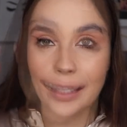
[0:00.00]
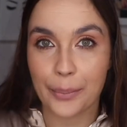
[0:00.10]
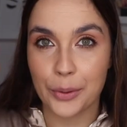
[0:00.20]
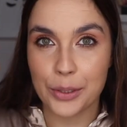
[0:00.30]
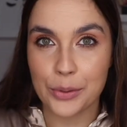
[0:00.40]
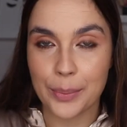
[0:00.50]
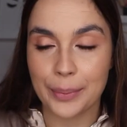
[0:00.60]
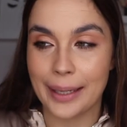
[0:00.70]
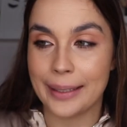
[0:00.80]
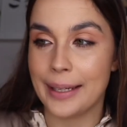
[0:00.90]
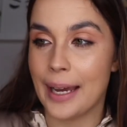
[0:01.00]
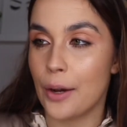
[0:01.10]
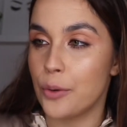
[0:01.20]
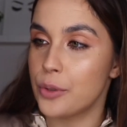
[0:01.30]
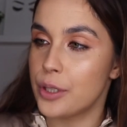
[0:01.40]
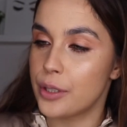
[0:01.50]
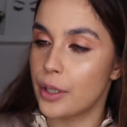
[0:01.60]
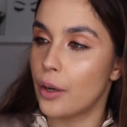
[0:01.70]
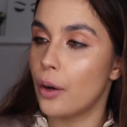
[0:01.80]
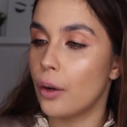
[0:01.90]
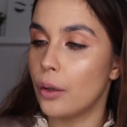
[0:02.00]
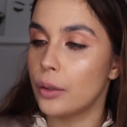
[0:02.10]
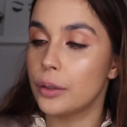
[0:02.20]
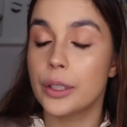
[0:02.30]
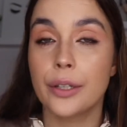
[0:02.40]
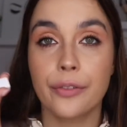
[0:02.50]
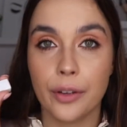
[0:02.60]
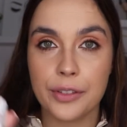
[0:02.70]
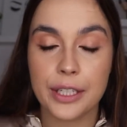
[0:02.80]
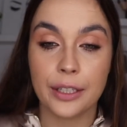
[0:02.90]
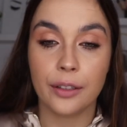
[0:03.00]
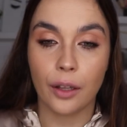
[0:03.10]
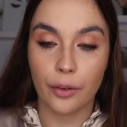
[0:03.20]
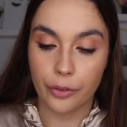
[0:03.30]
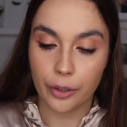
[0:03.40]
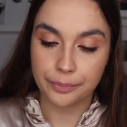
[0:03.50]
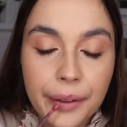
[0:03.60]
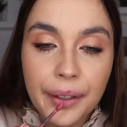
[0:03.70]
I'm going to apply now the color 15 Lover.